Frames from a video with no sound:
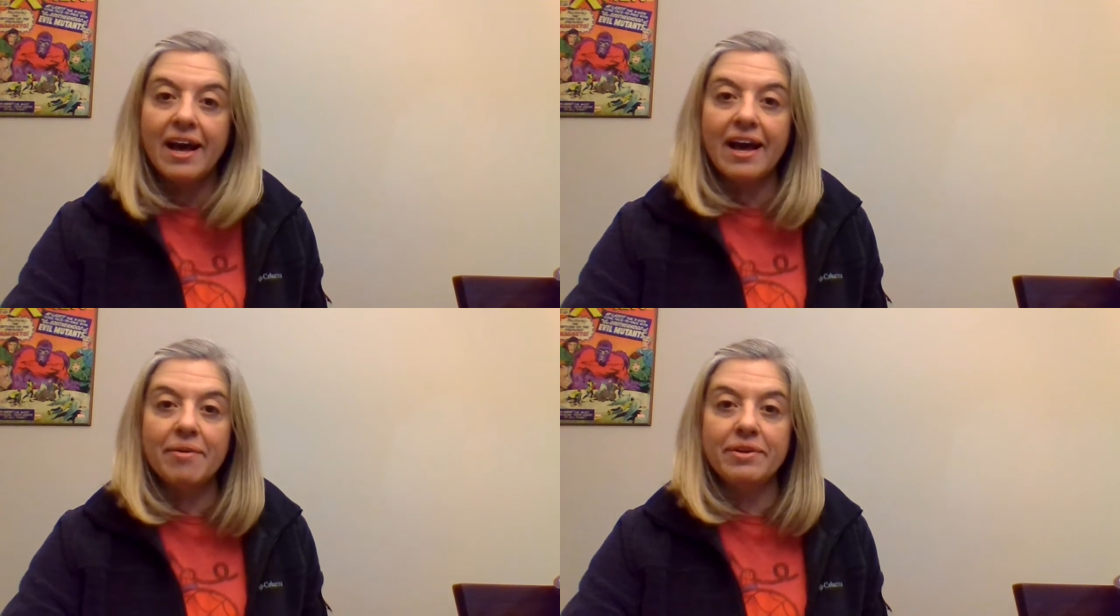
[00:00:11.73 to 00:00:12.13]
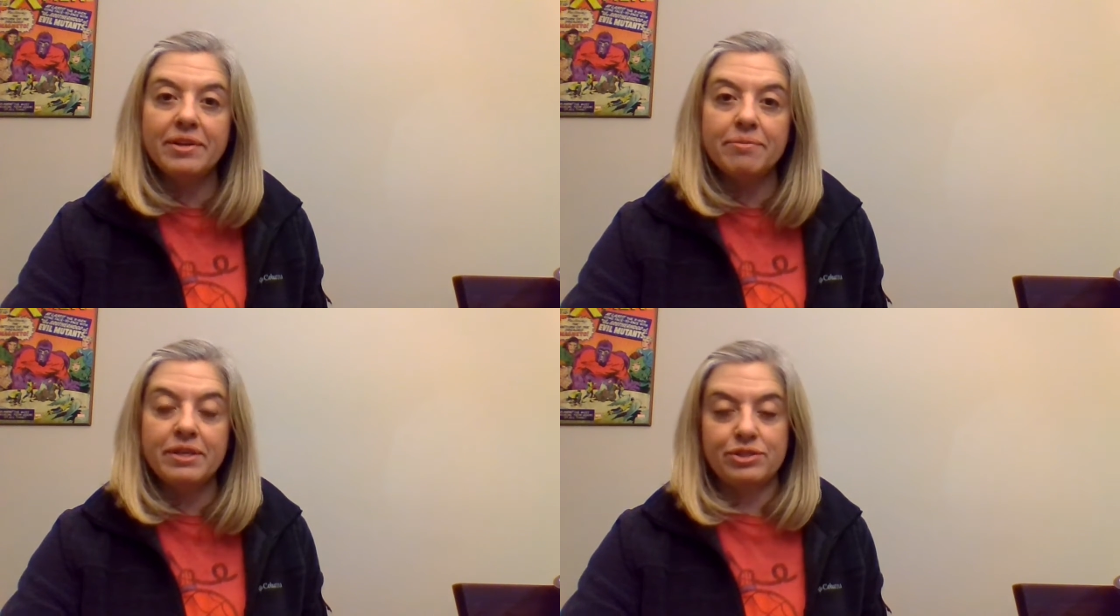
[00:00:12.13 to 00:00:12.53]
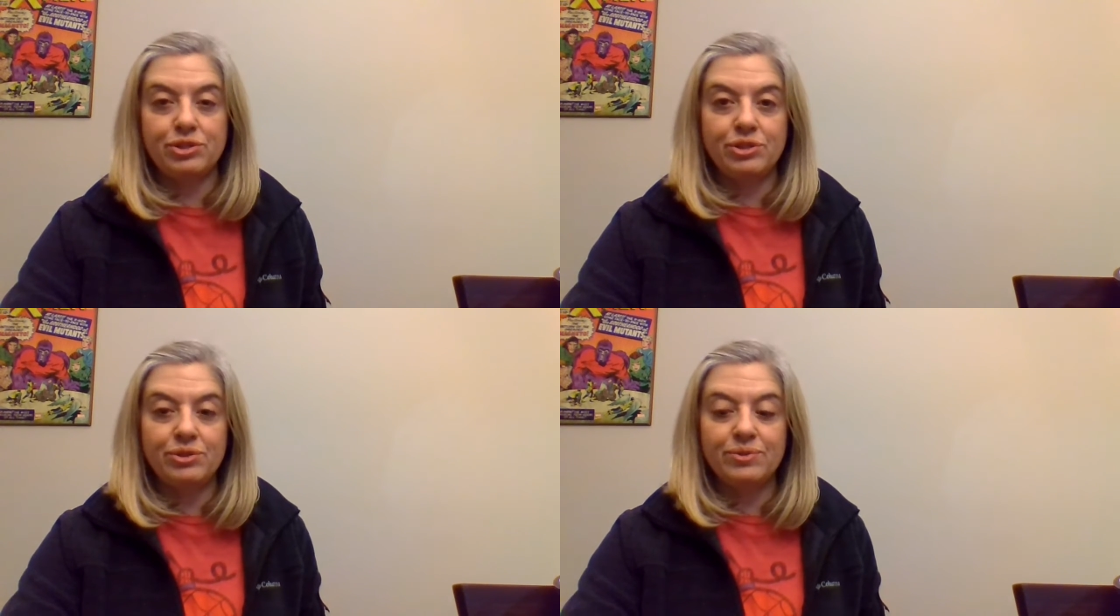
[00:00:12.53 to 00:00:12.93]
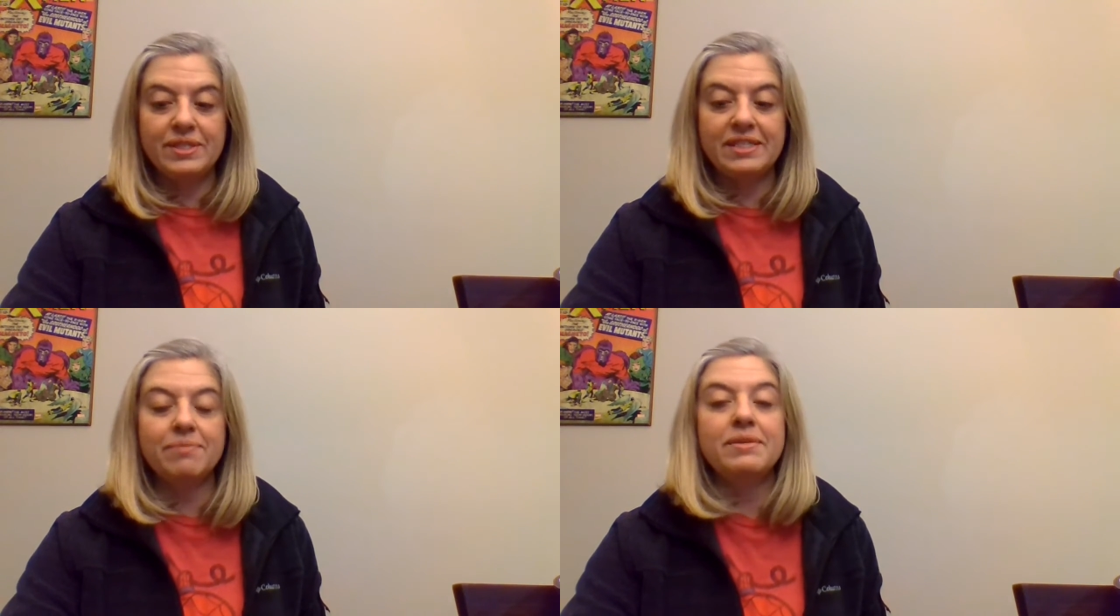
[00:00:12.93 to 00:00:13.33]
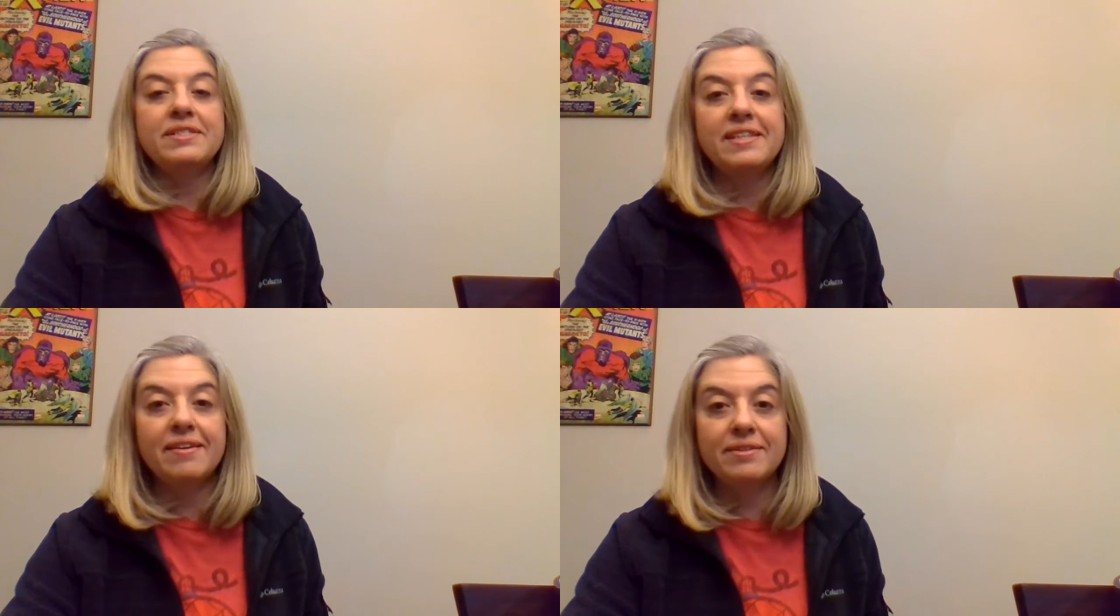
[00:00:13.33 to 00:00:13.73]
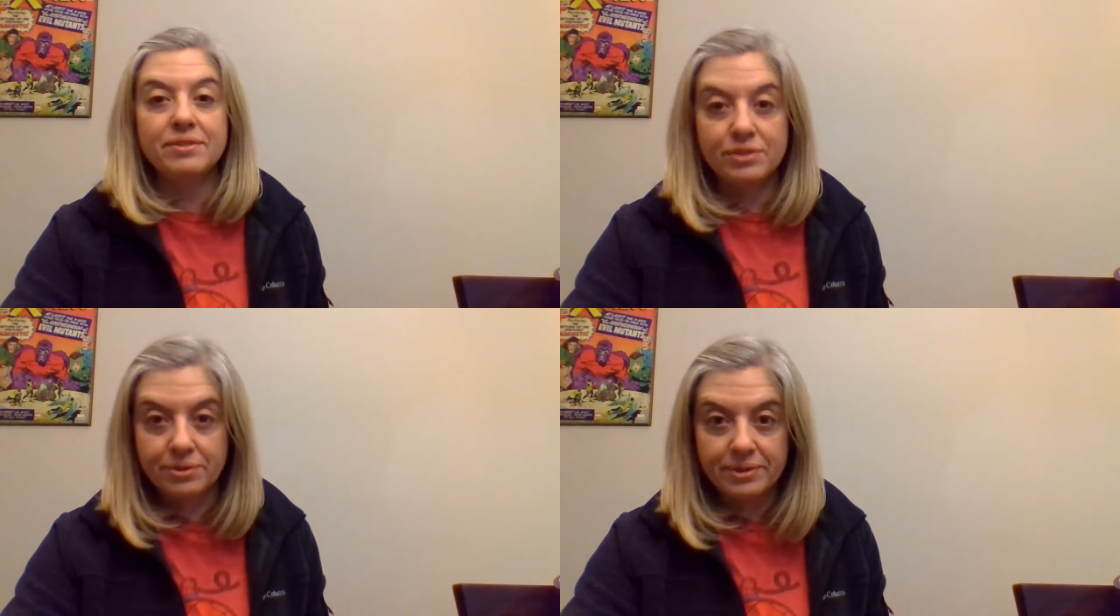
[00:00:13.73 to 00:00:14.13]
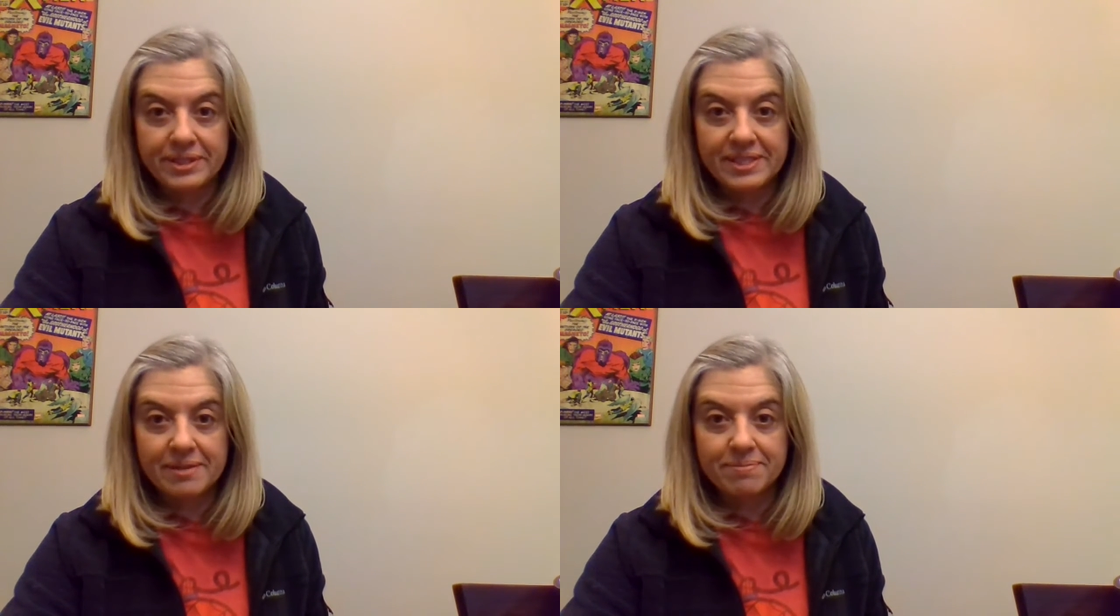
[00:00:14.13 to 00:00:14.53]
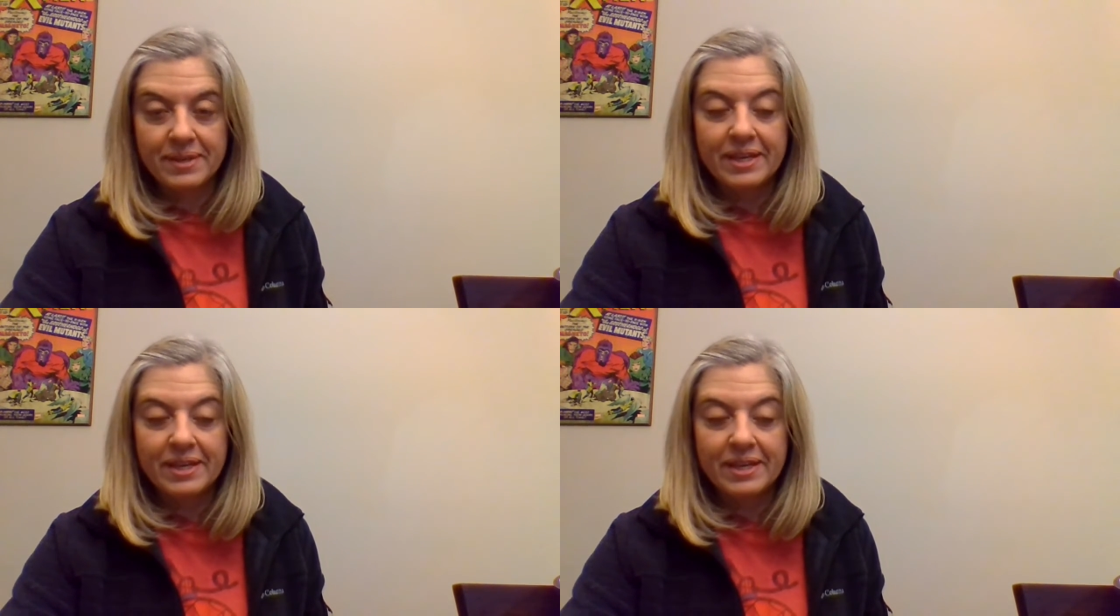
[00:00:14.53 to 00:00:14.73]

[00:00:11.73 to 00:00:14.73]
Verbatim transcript: I wanted to make sure you didn't miss out on story time.